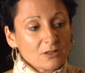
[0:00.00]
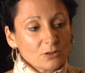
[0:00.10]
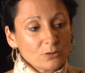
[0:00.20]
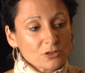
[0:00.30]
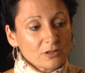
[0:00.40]

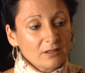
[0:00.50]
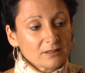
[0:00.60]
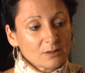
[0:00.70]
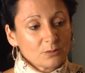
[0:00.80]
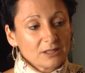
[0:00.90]
So you
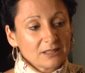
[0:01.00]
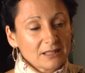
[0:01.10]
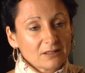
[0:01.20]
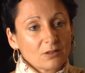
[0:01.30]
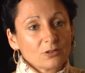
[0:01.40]
start looking
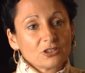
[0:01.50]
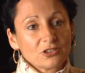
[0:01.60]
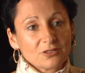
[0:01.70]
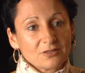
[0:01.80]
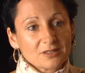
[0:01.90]
at the
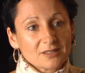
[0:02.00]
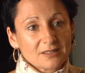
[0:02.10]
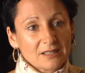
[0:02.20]
conditions,